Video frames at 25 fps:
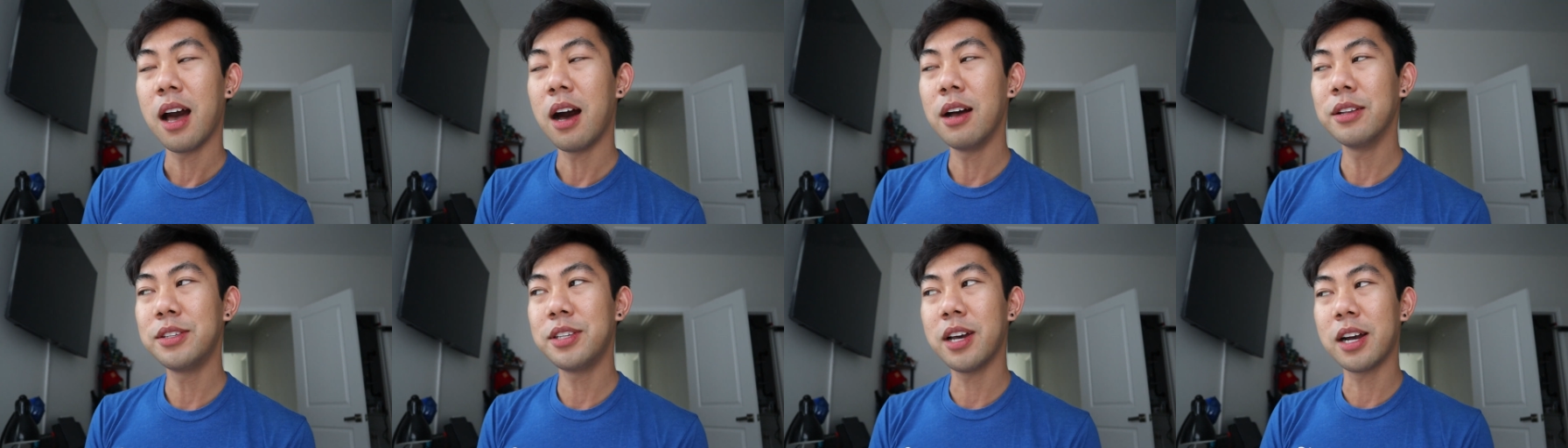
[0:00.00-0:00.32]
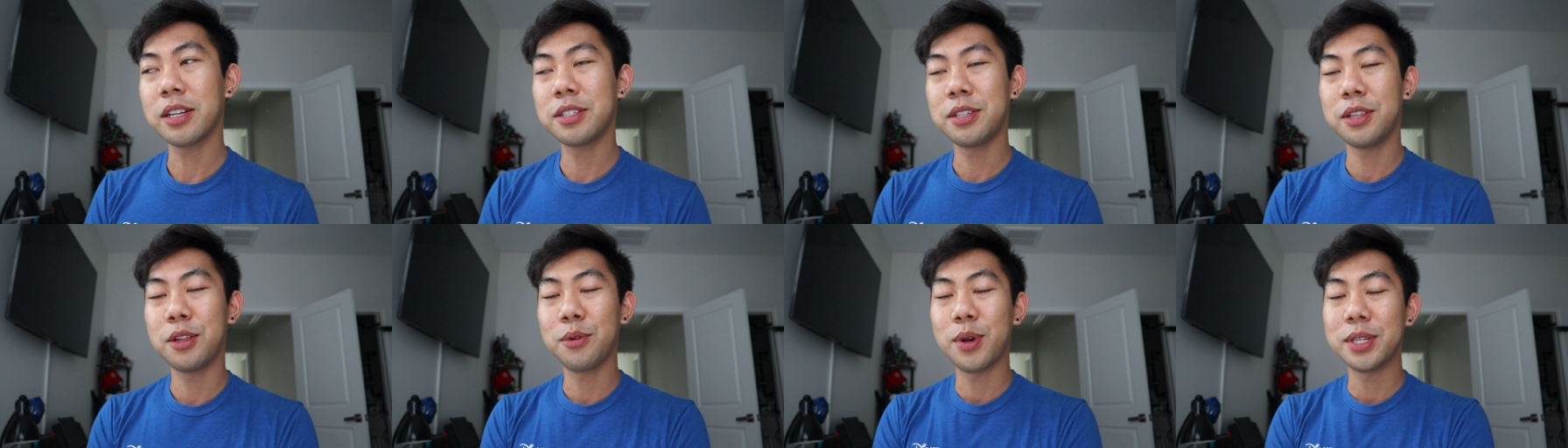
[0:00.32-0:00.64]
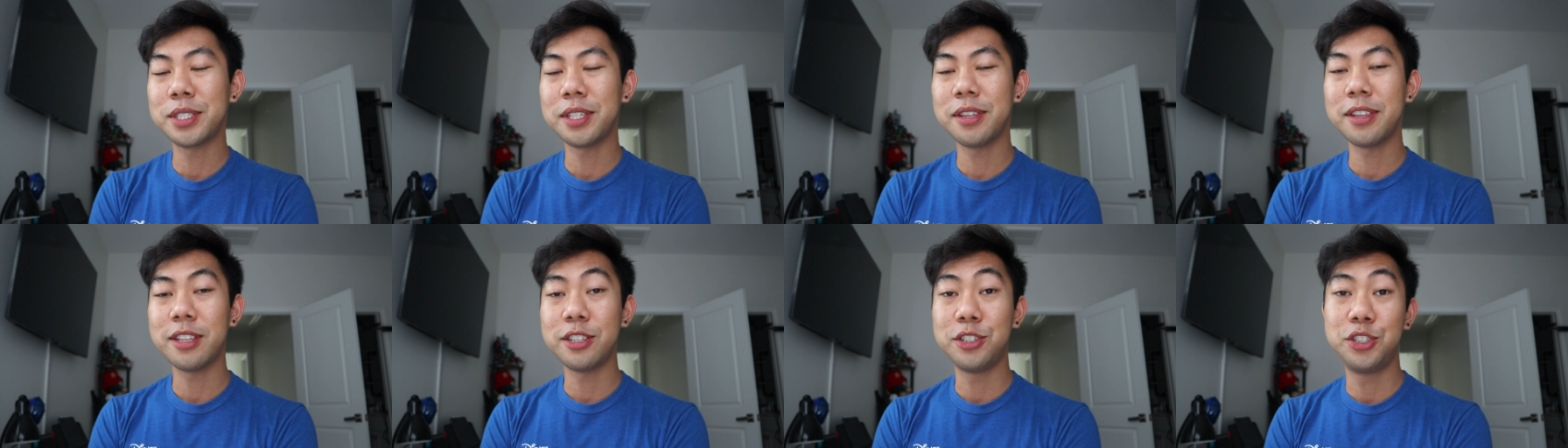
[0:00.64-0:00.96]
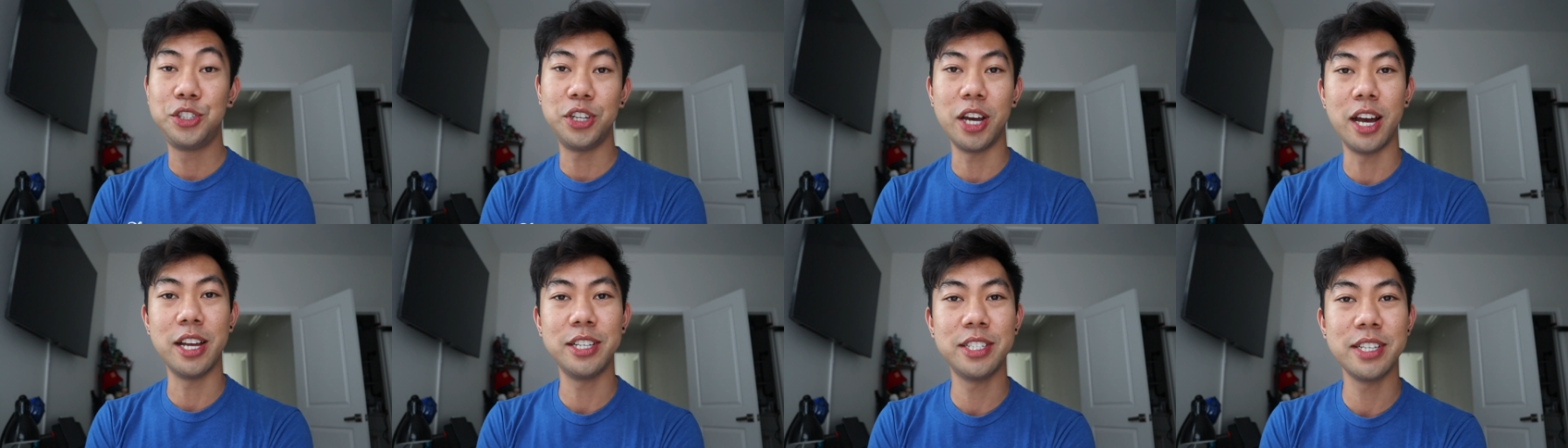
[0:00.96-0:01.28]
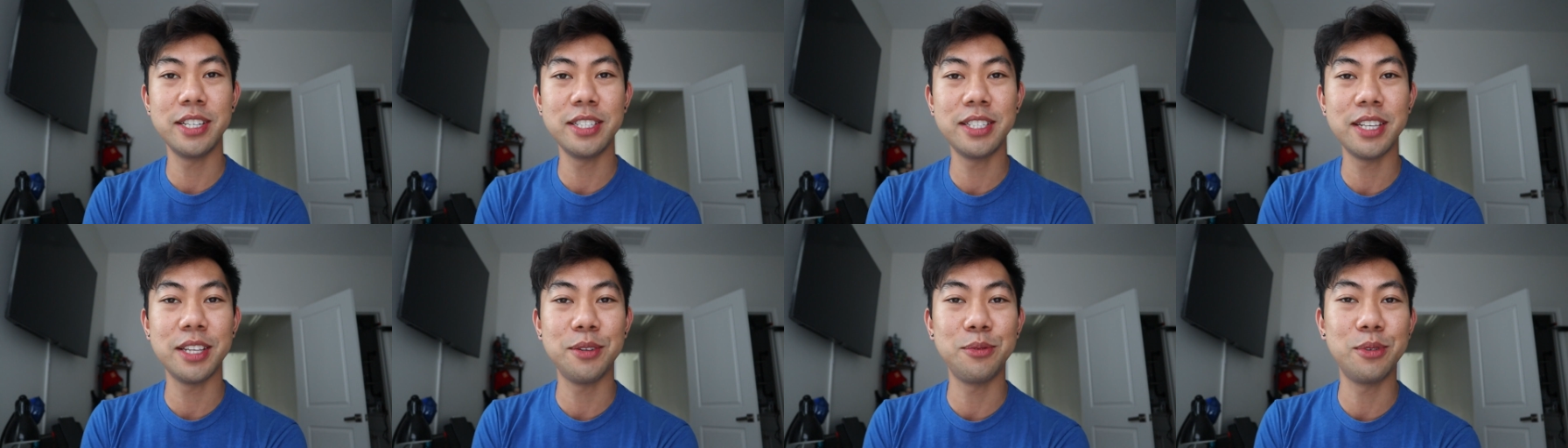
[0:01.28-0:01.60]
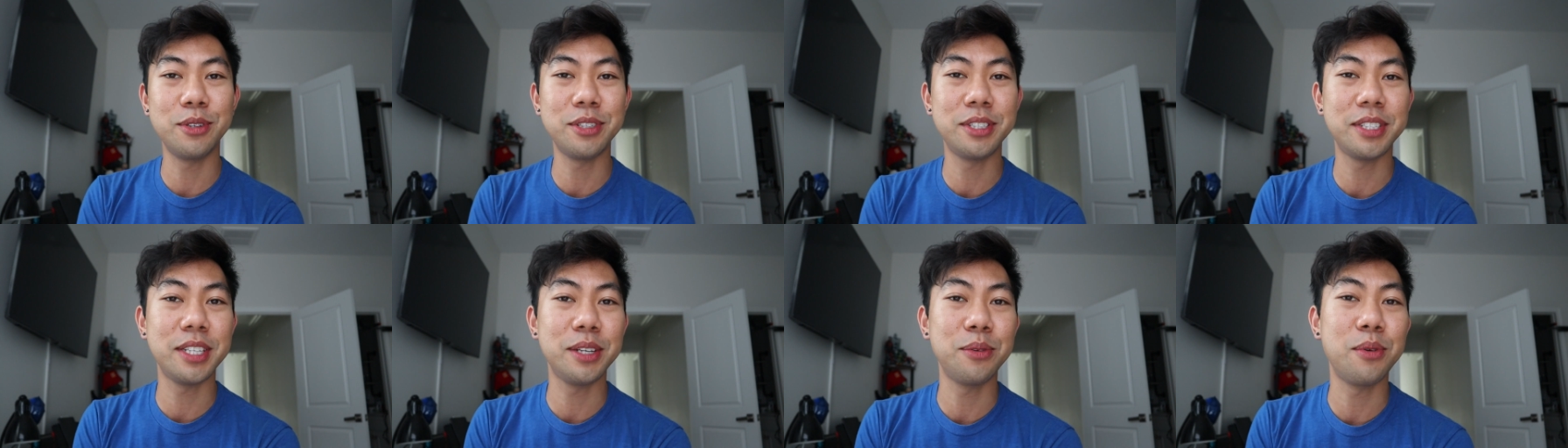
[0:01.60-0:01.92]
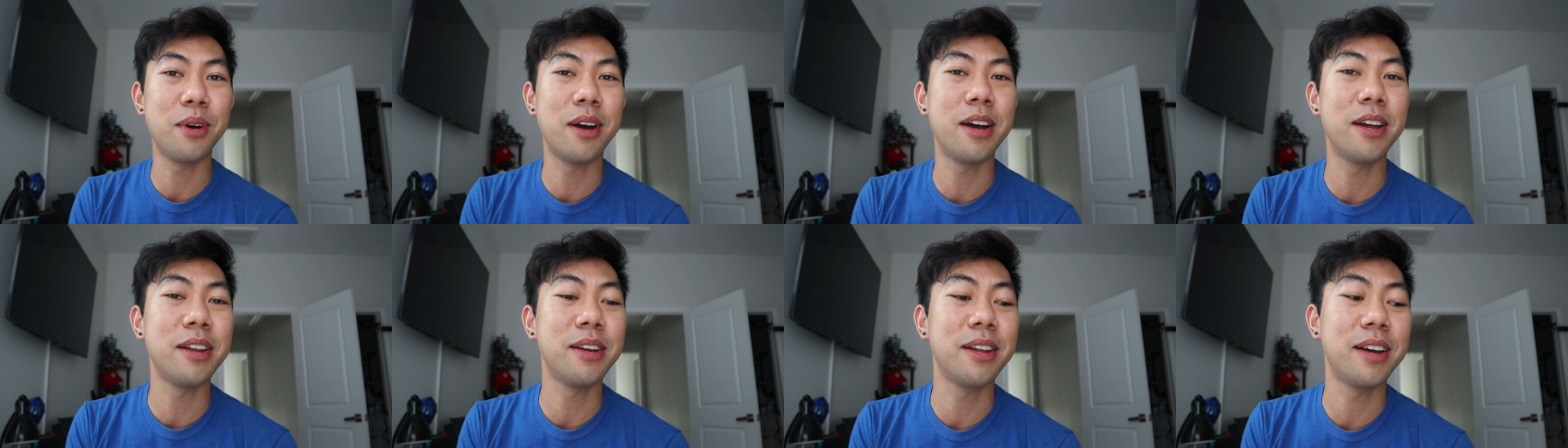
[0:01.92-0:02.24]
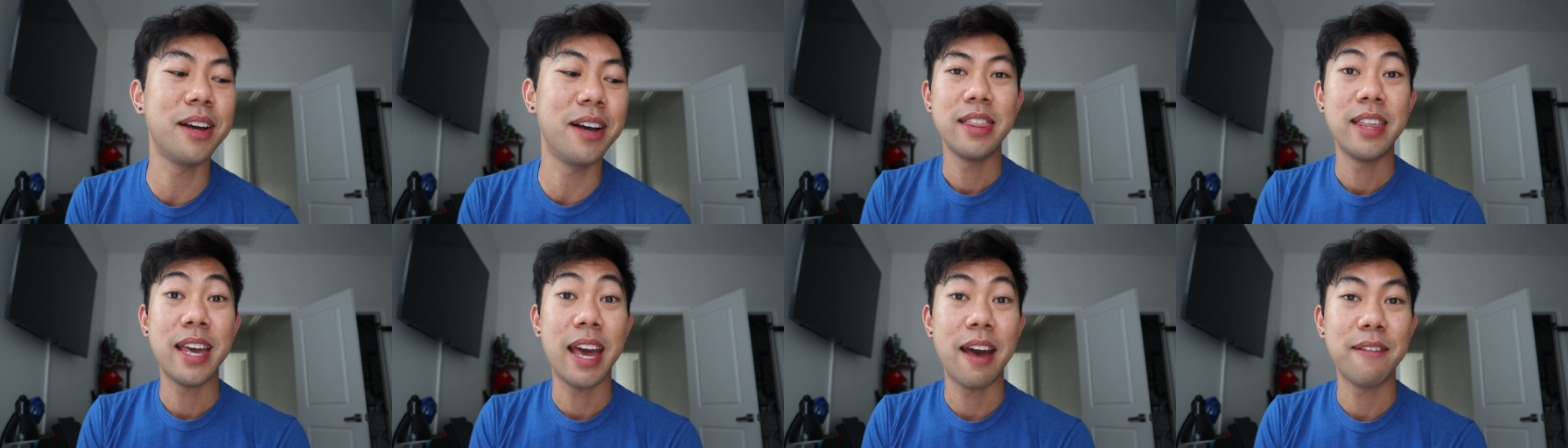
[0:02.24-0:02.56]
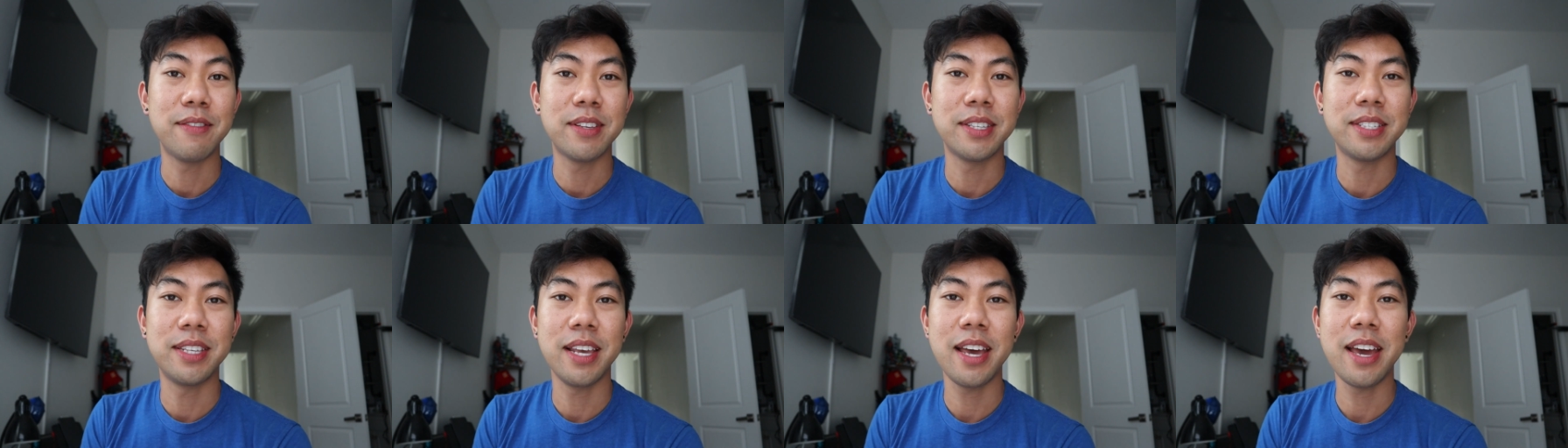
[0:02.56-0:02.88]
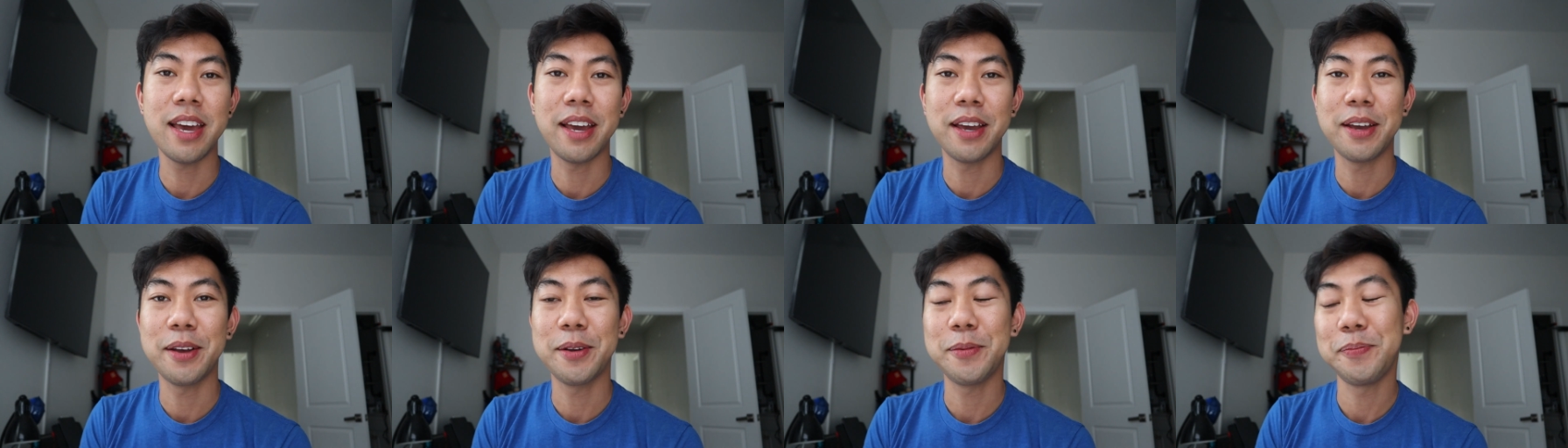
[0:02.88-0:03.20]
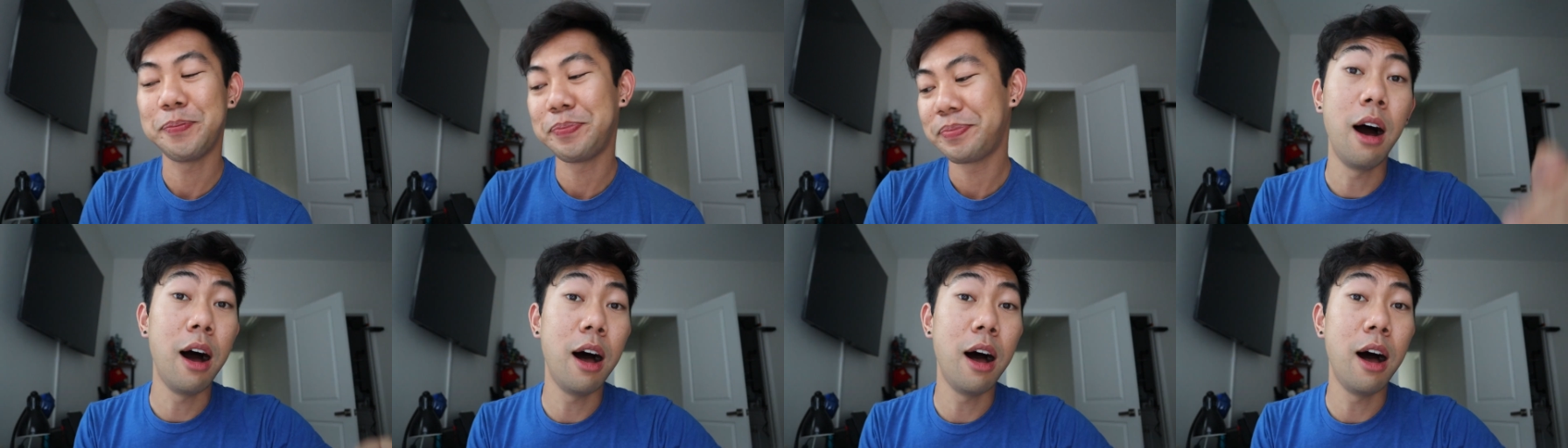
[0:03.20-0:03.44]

I'll talk to the rest of the judges and we'll see what they have to say.